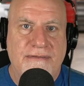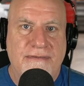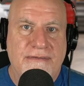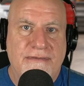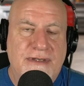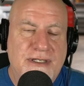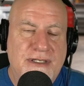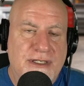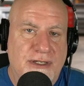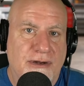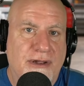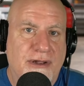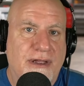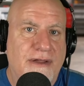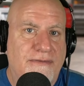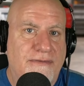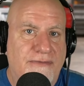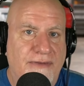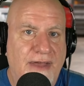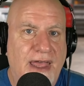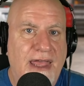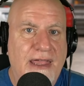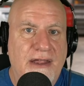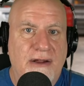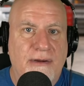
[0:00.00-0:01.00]
circuit
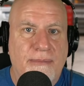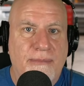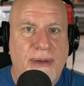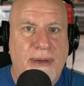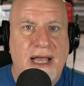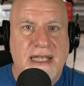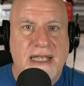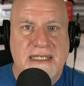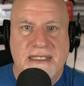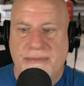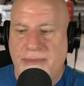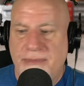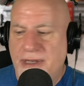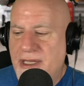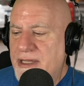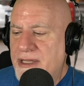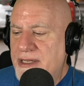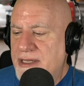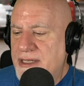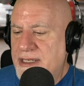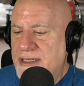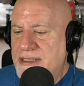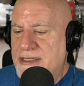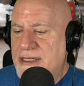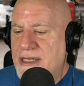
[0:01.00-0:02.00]
failure
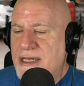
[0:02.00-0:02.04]
possibilities.